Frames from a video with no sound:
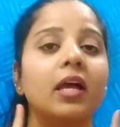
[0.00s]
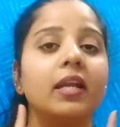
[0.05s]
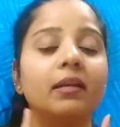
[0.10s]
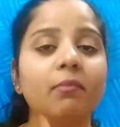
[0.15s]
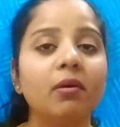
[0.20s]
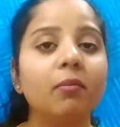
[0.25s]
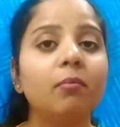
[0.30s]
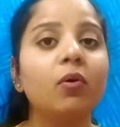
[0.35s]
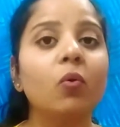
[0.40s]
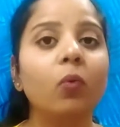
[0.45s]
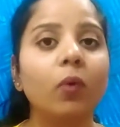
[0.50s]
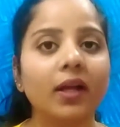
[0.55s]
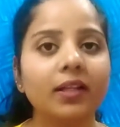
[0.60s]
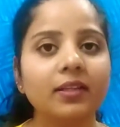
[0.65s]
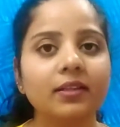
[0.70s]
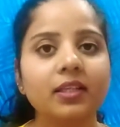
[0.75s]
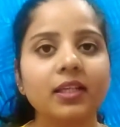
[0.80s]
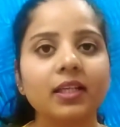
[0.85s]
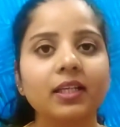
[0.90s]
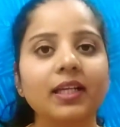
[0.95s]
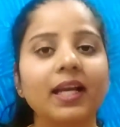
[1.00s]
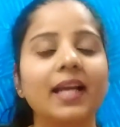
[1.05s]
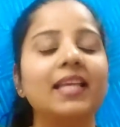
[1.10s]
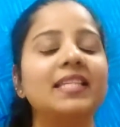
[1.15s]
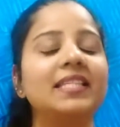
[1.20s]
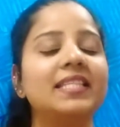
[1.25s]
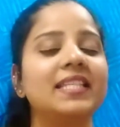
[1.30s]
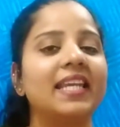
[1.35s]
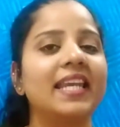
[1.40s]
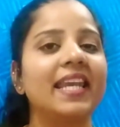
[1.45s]
Remember one thing,
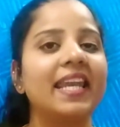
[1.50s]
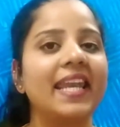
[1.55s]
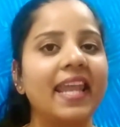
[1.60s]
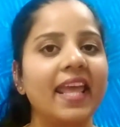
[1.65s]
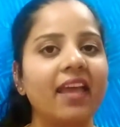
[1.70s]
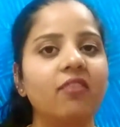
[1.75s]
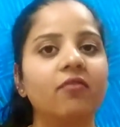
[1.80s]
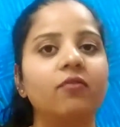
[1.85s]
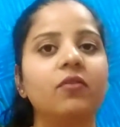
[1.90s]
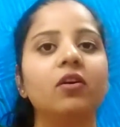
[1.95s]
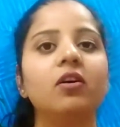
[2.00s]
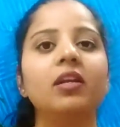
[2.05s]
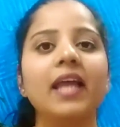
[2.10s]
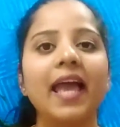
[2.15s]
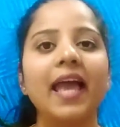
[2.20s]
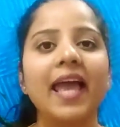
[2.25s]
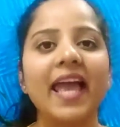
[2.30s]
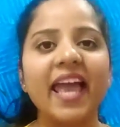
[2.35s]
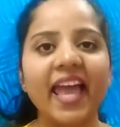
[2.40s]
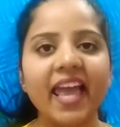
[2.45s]
guys, never